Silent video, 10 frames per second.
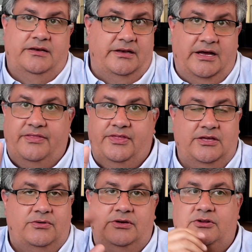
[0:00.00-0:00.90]
nothing
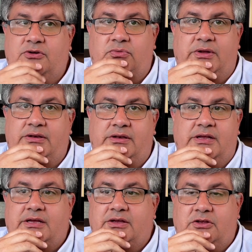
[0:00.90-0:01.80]
you can do when
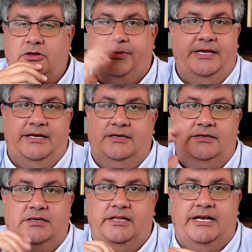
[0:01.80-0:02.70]
you're
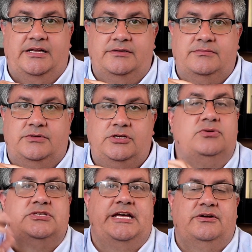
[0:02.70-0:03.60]
playing like on
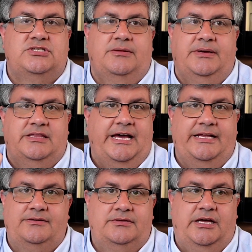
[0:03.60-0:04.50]
HughesNet or something like
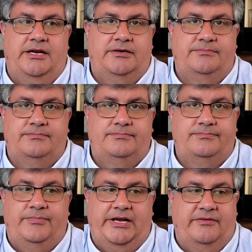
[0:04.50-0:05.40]
that on a
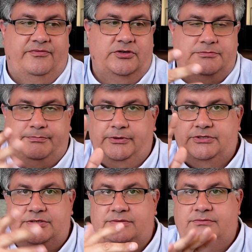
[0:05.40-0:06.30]
like a first
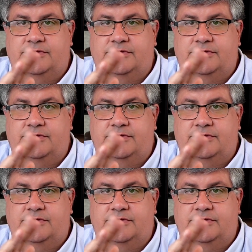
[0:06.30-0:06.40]
person